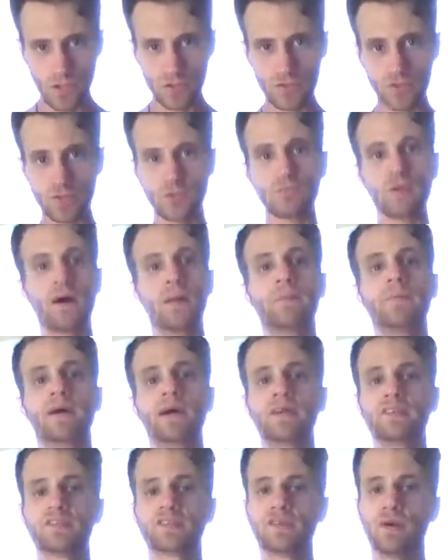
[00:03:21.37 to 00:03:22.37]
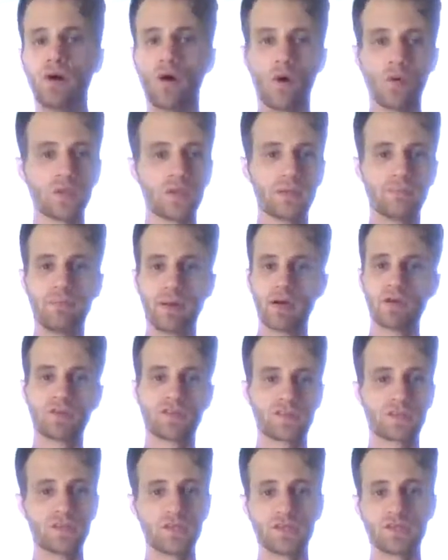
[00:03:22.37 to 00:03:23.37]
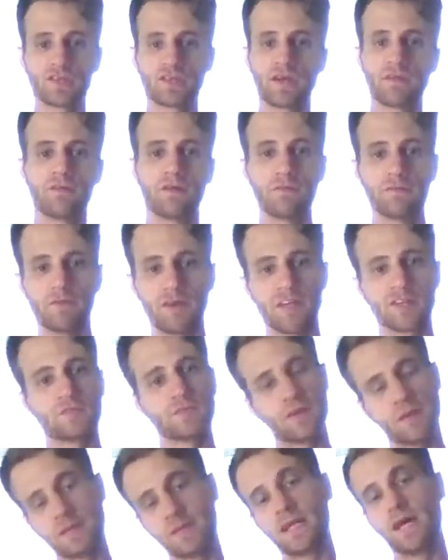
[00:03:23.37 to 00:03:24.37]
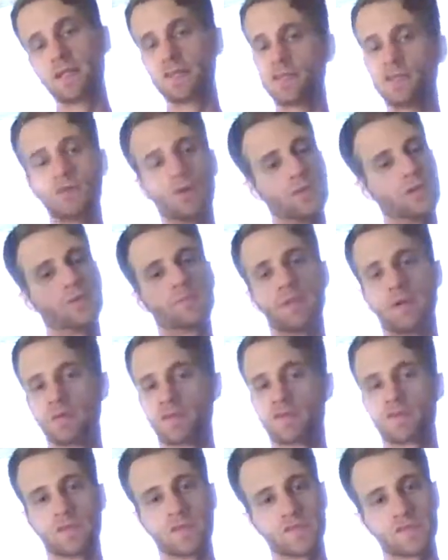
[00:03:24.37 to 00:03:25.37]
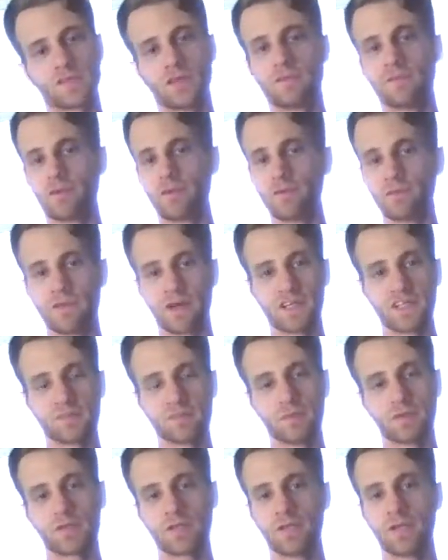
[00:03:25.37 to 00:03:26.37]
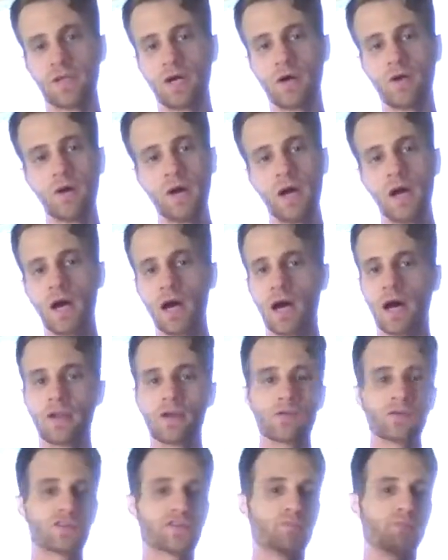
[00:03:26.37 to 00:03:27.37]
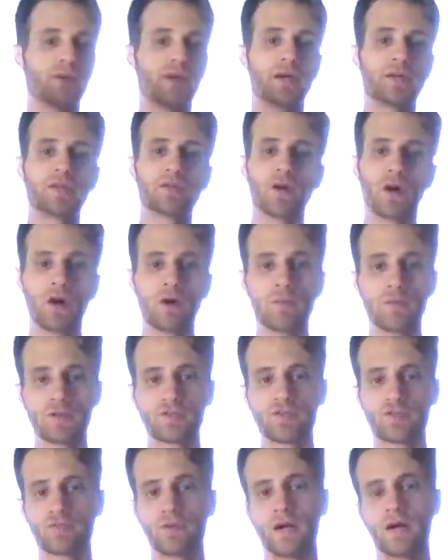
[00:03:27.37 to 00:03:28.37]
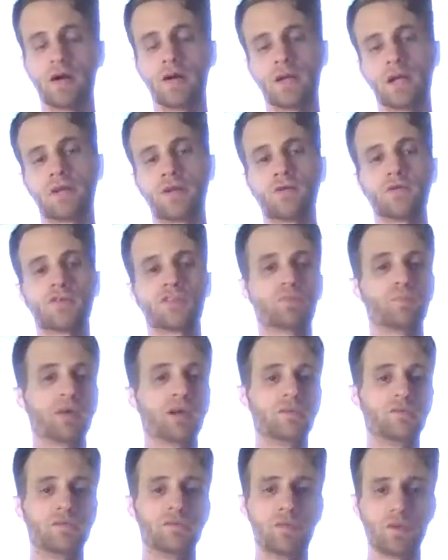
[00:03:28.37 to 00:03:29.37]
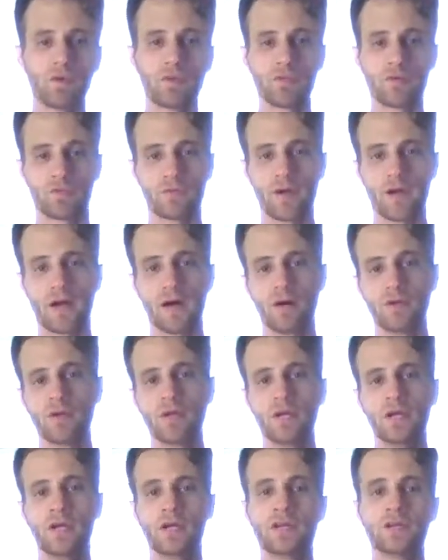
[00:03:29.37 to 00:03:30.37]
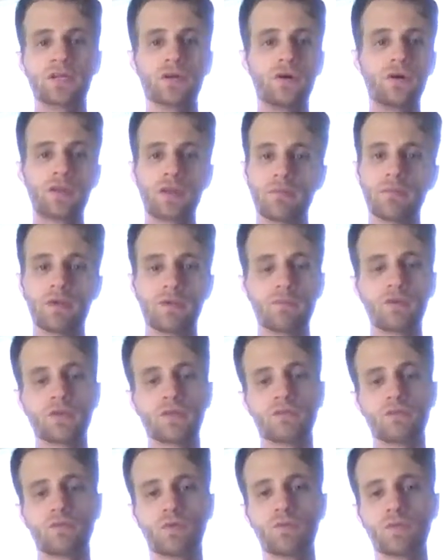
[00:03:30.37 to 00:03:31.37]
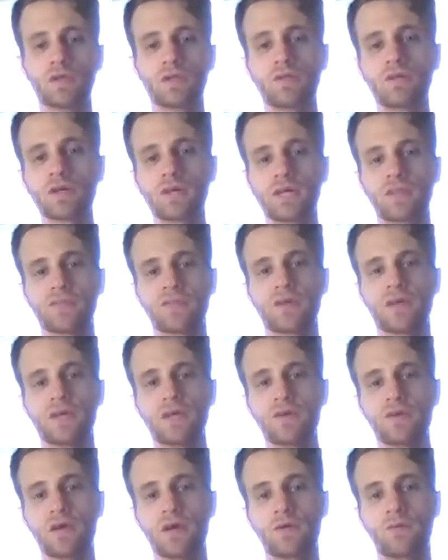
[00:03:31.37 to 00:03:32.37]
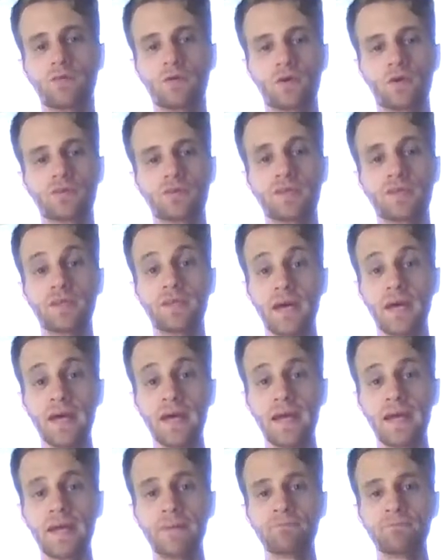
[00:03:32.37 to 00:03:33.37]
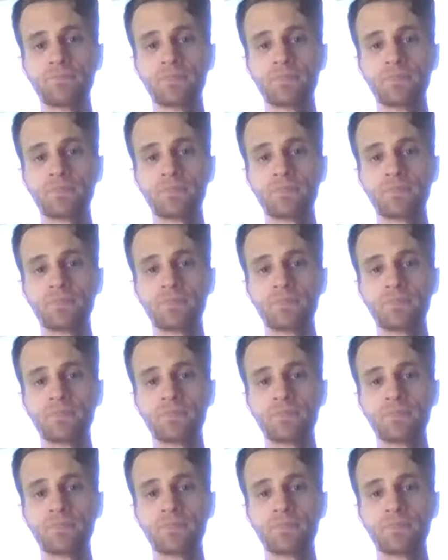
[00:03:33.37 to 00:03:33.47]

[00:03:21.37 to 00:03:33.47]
do my best to only post good stuff on Facebook. I do only post good stuff on Facebook, I don't spread garbage around. I don't spread filth around. When we look at the internet world today,